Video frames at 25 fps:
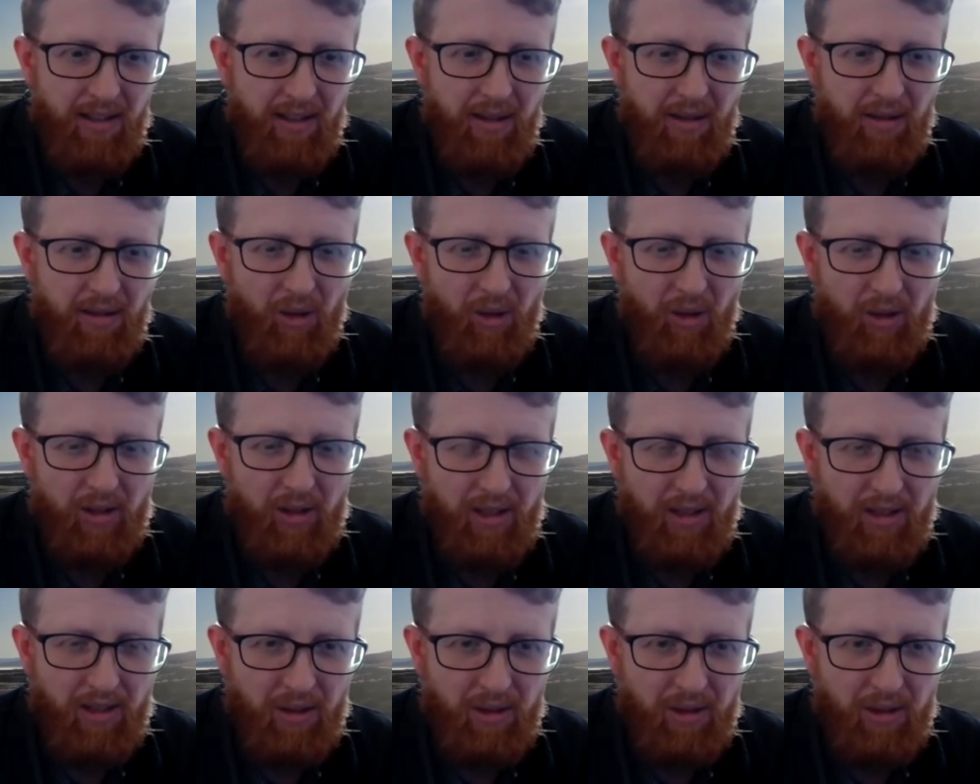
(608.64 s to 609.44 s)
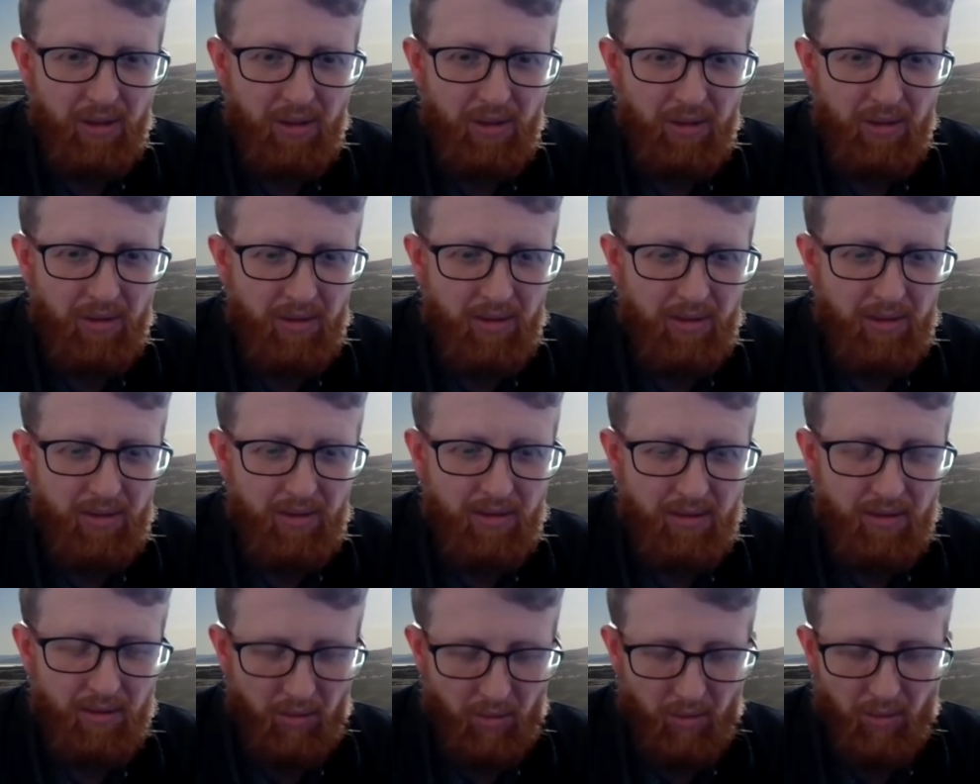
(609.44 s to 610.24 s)
looking to,
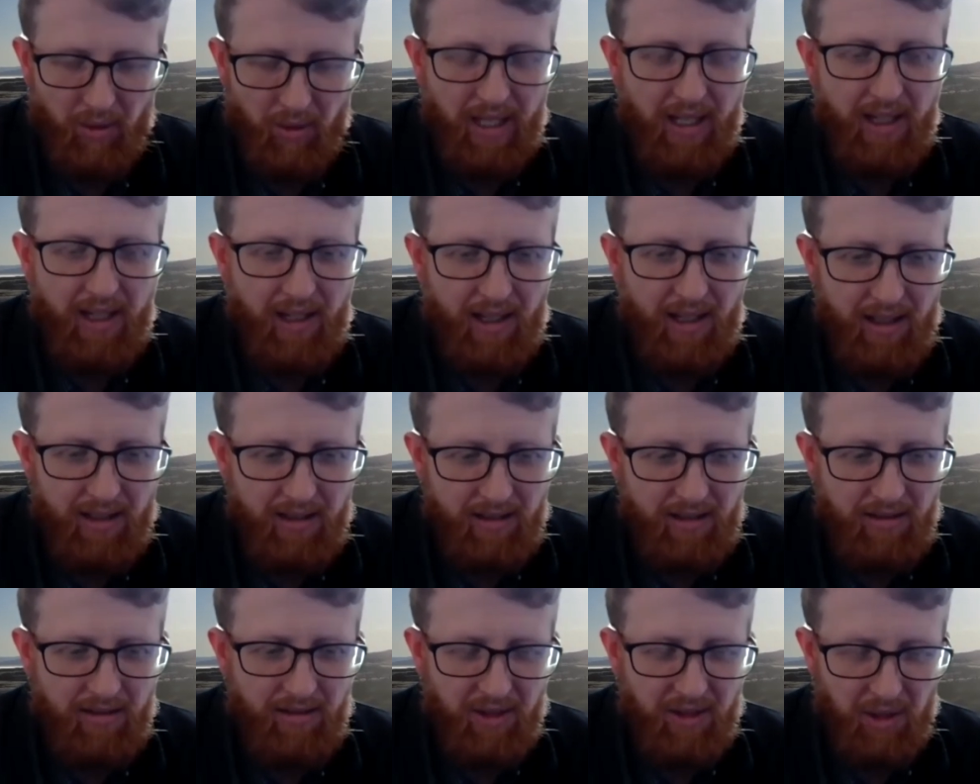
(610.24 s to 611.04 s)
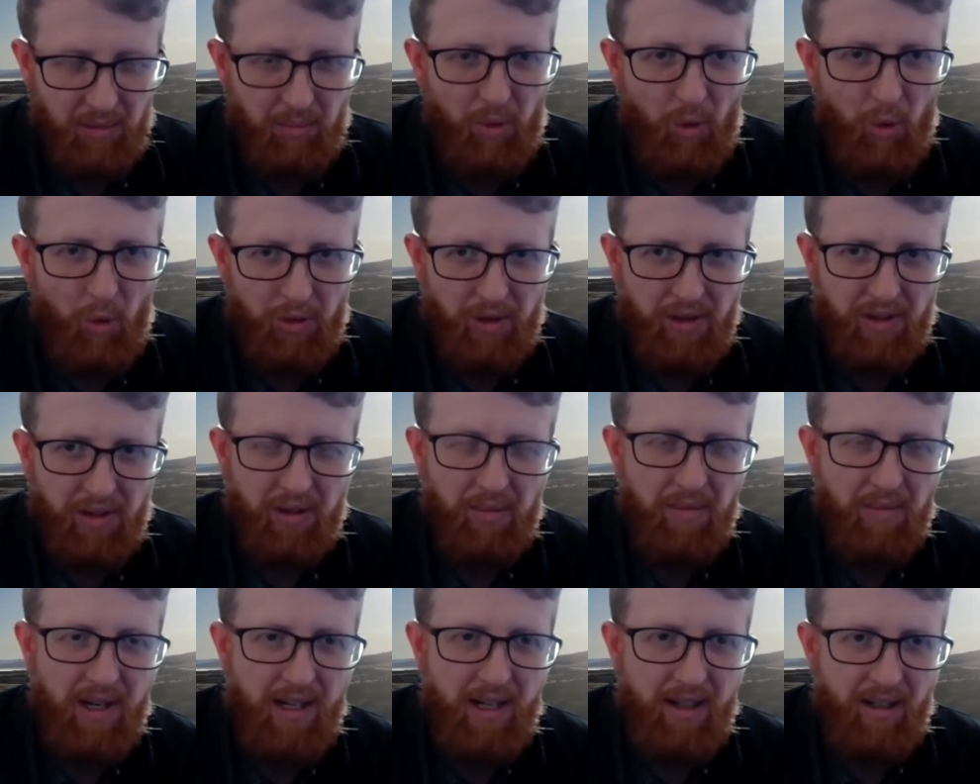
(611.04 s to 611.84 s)
we are supporting
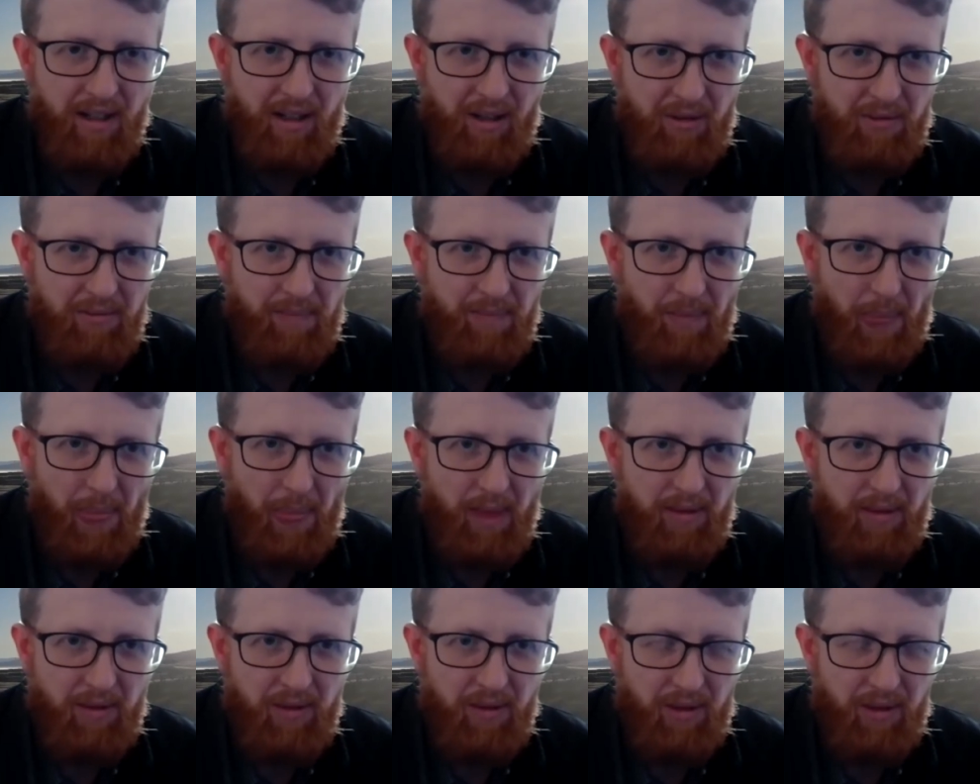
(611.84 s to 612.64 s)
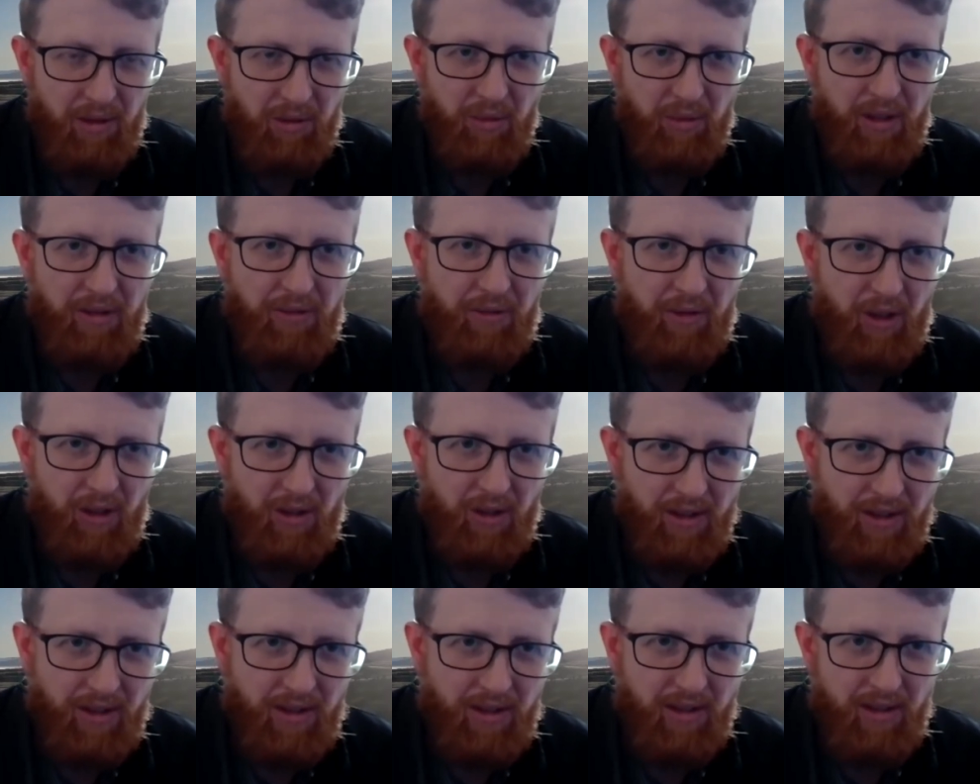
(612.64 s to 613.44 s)
them now to
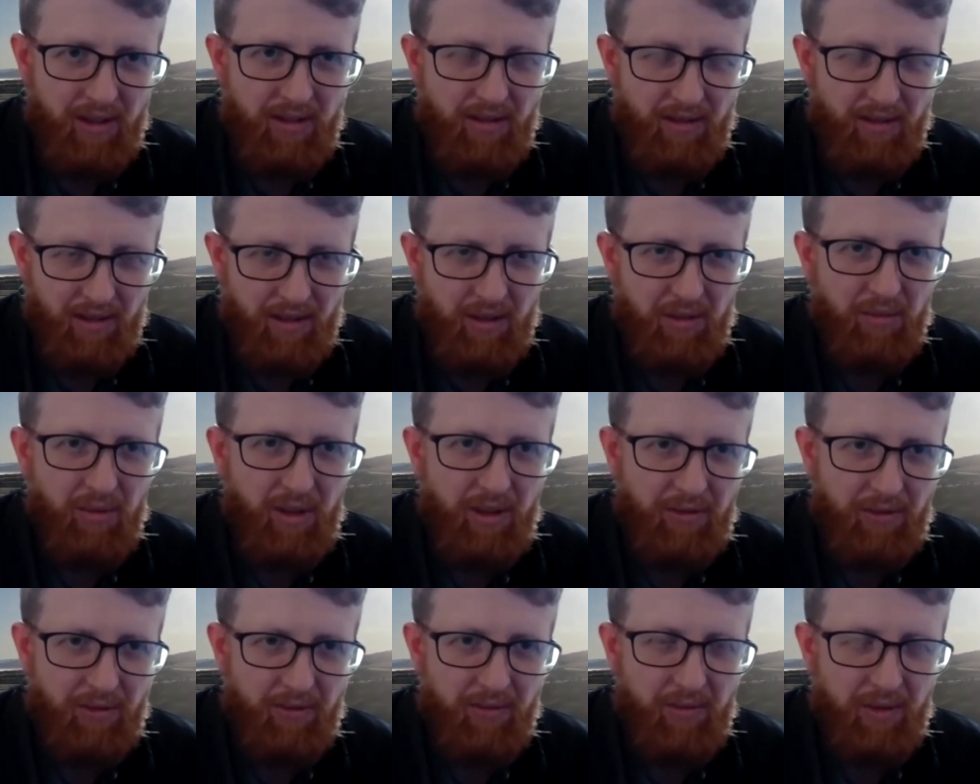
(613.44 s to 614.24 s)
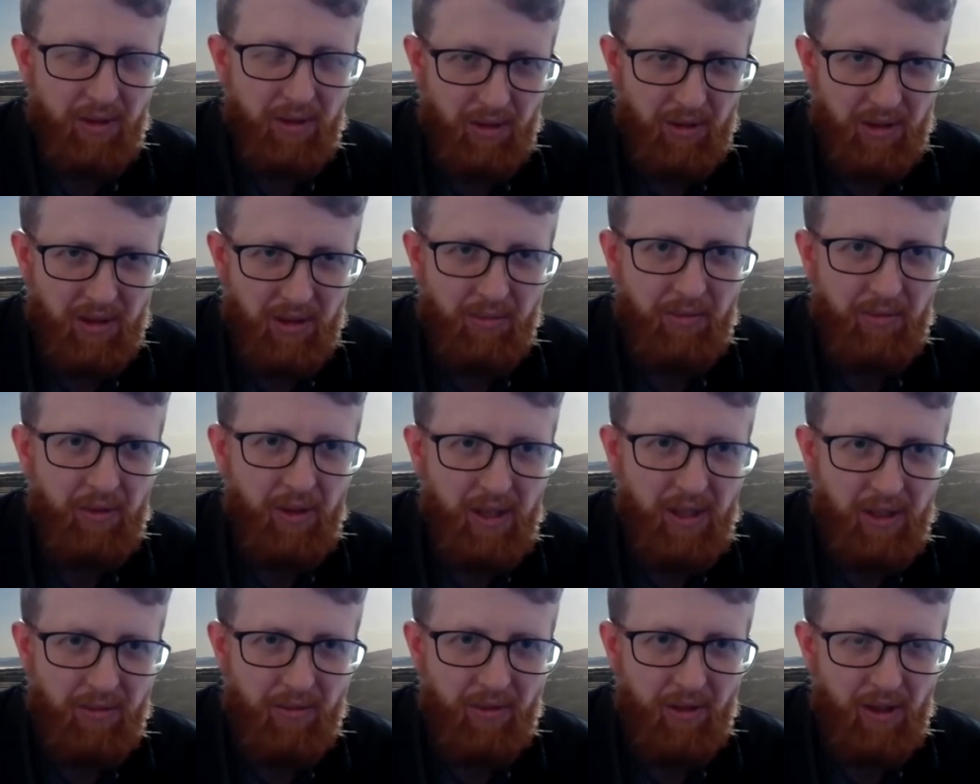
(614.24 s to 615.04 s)
reforest, to ref- do some
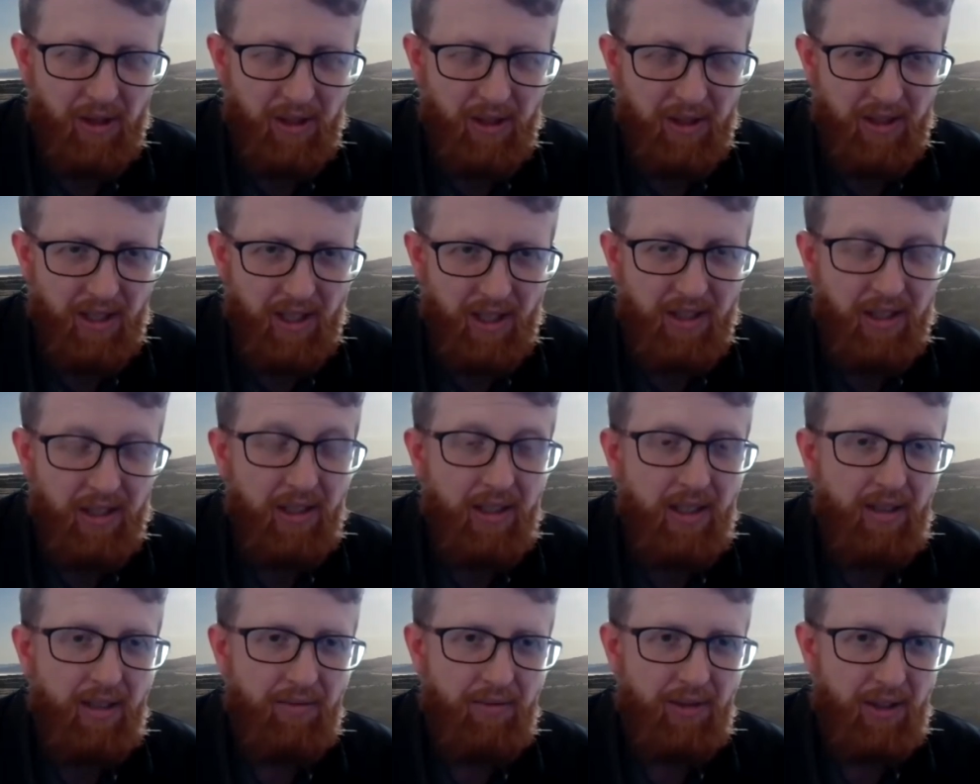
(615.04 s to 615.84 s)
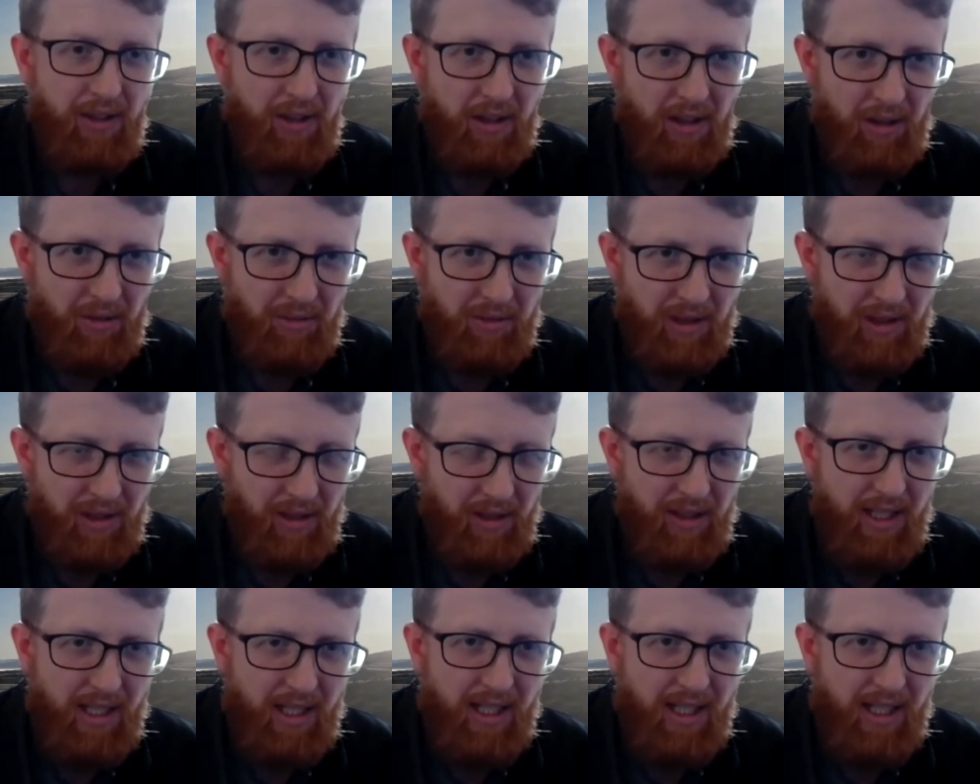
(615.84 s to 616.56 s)
reforestation and viticulture,